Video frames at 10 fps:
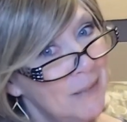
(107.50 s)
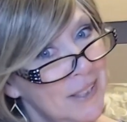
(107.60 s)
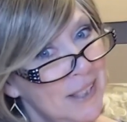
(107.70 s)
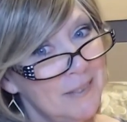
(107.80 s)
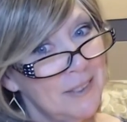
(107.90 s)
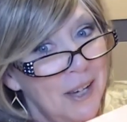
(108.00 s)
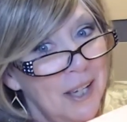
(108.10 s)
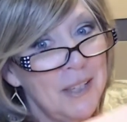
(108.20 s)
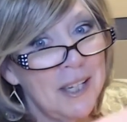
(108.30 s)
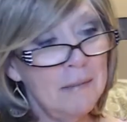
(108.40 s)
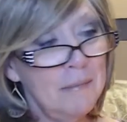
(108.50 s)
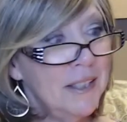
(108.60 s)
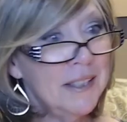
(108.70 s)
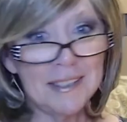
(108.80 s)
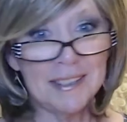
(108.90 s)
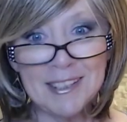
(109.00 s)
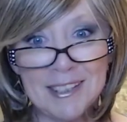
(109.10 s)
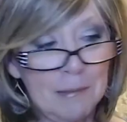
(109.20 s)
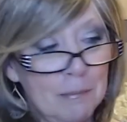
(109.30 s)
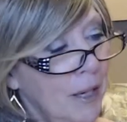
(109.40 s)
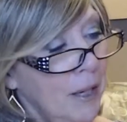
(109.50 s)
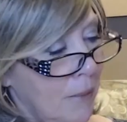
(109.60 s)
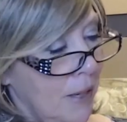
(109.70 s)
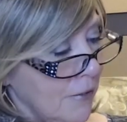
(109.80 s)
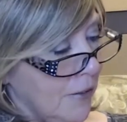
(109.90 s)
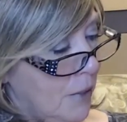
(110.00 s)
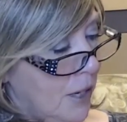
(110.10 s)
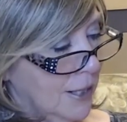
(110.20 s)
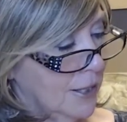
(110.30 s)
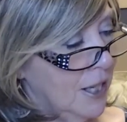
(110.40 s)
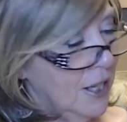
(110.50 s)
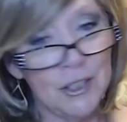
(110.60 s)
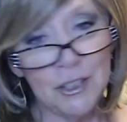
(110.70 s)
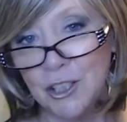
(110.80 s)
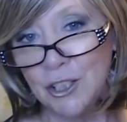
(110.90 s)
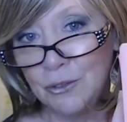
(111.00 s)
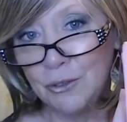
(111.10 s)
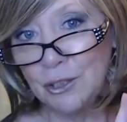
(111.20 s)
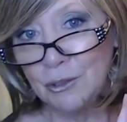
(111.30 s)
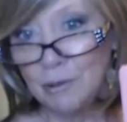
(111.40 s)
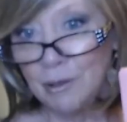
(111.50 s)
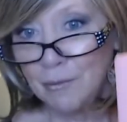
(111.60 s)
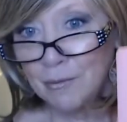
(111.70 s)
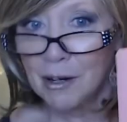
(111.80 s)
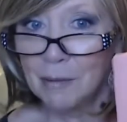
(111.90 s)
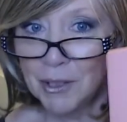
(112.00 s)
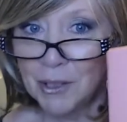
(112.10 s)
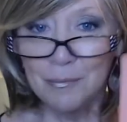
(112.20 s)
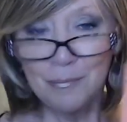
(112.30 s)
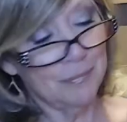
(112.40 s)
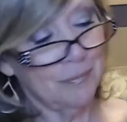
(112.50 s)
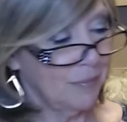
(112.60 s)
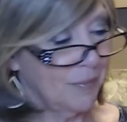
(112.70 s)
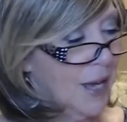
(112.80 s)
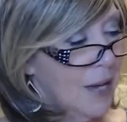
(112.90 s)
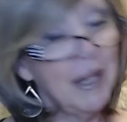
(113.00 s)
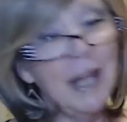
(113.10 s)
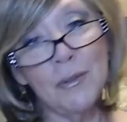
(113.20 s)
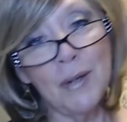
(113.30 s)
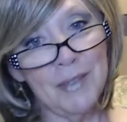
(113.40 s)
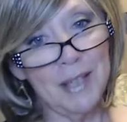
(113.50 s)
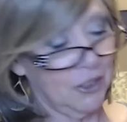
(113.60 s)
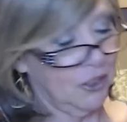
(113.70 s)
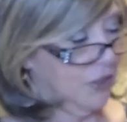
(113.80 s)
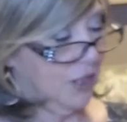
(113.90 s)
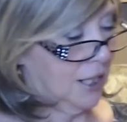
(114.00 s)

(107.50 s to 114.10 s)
see. So anyway, it came in this, like, big bakery box to you, from you. But I do have an extra in here.